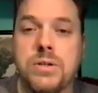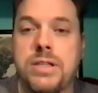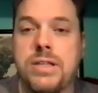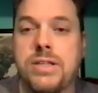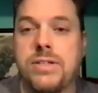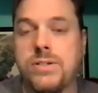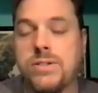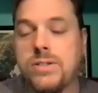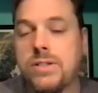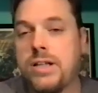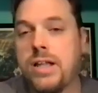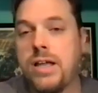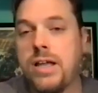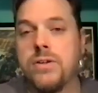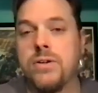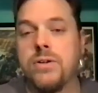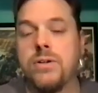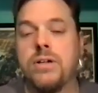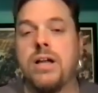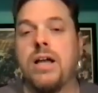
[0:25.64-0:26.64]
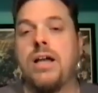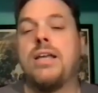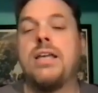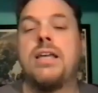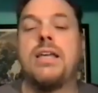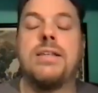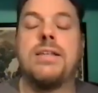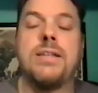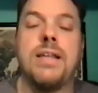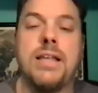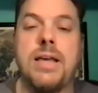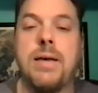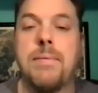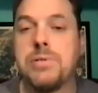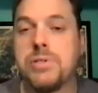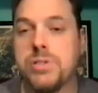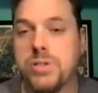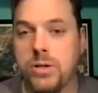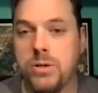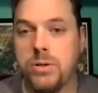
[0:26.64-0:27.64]
This is another
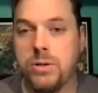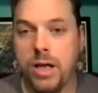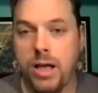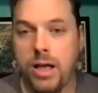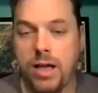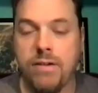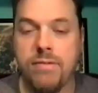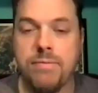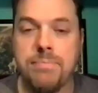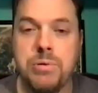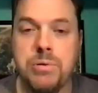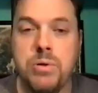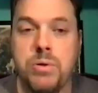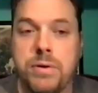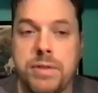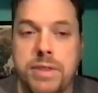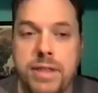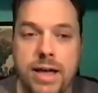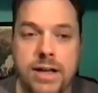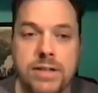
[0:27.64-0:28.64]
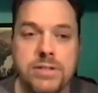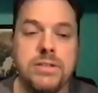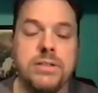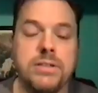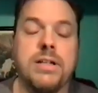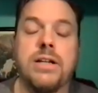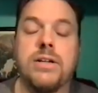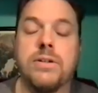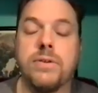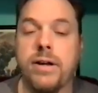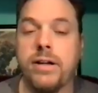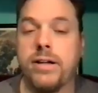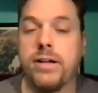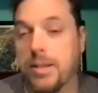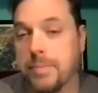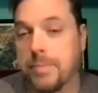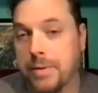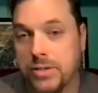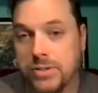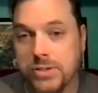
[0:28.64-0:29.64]
episode of Boo of the Axon Underground
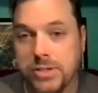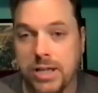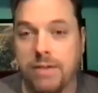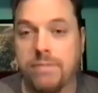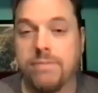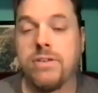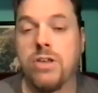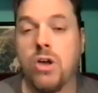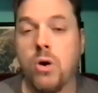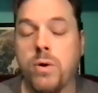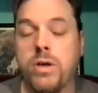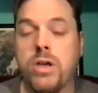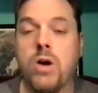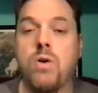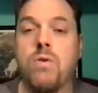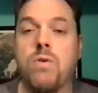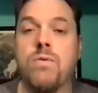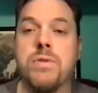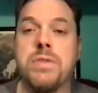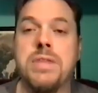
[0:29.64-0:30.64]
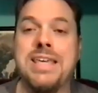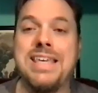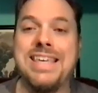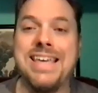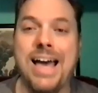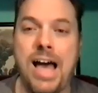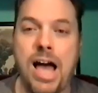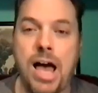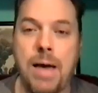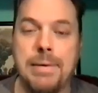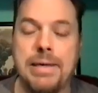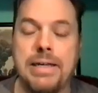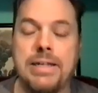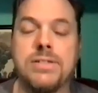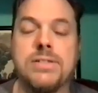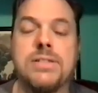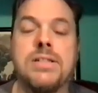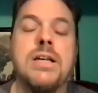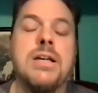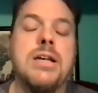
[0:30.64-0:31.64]
and myself going over the
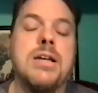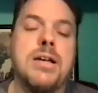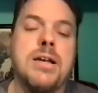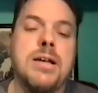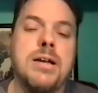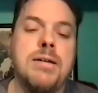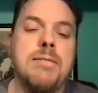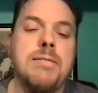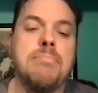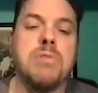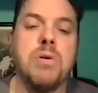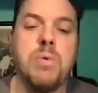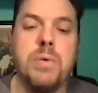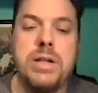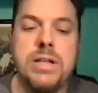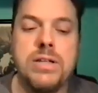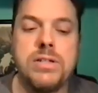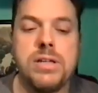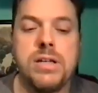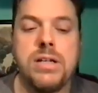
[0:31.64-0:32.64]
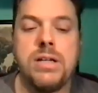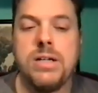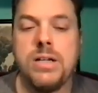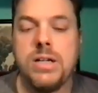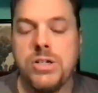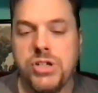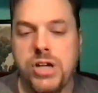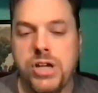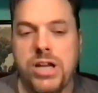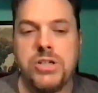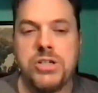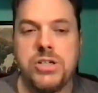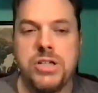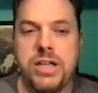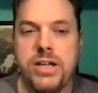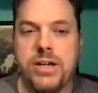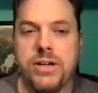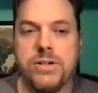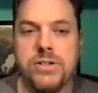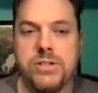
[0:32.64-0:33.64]
comics. But we decided to change
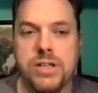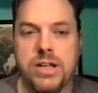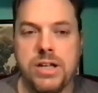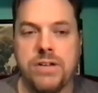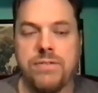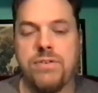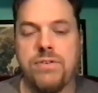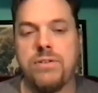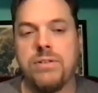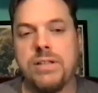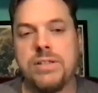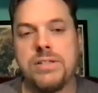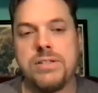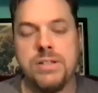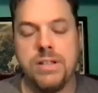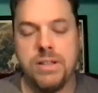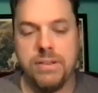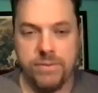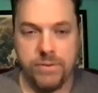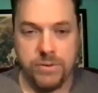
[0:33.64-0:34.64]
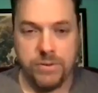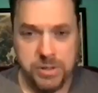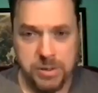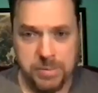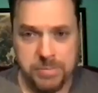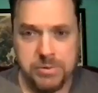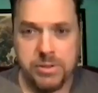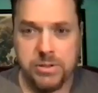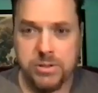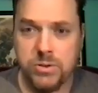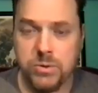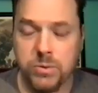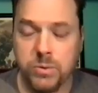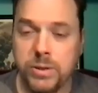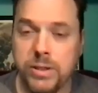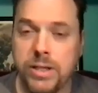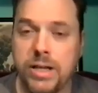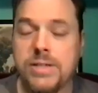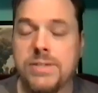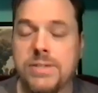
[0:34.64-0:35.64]
gears. If you listen to the first episode, you'll
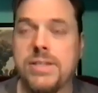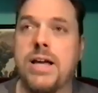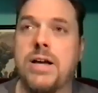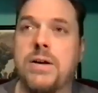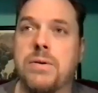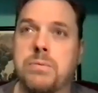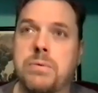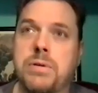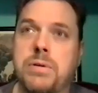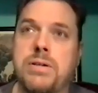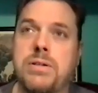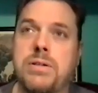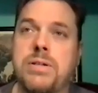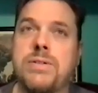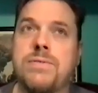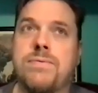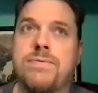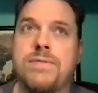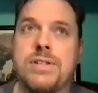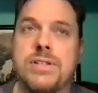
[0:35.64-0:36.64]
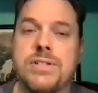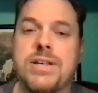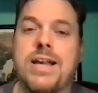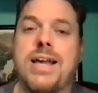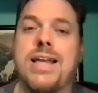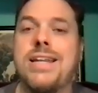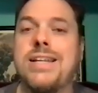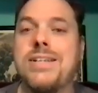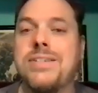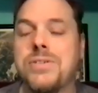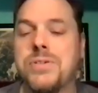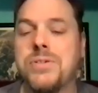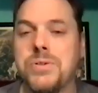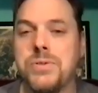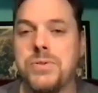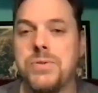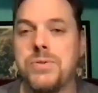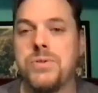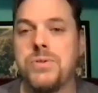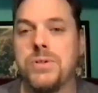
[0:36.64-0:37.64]
realize that we decided
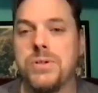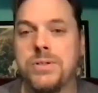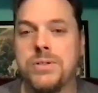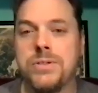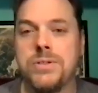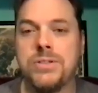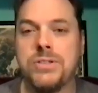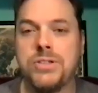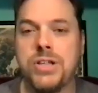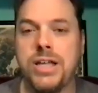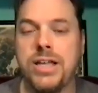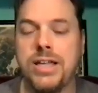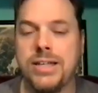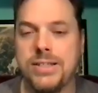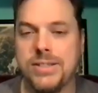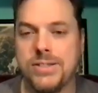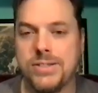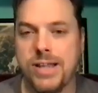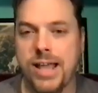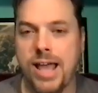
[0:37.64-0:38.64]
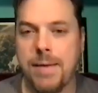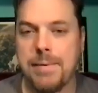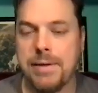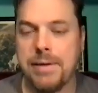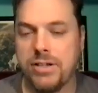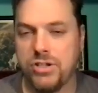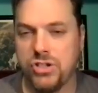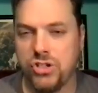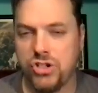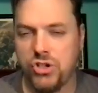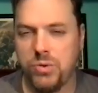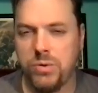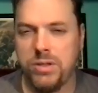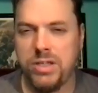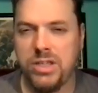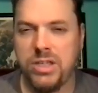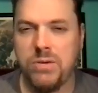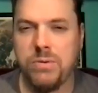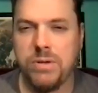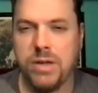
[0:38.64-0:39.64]
to take a stab at doing
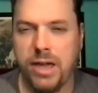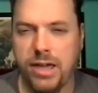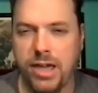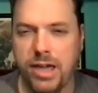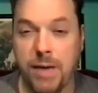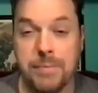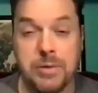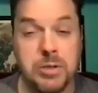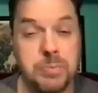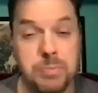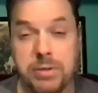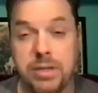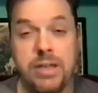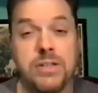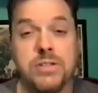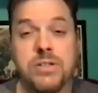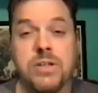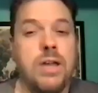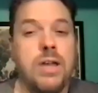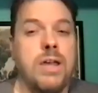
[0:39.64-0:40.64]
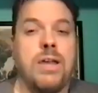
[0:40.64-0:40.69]
the UK comics because,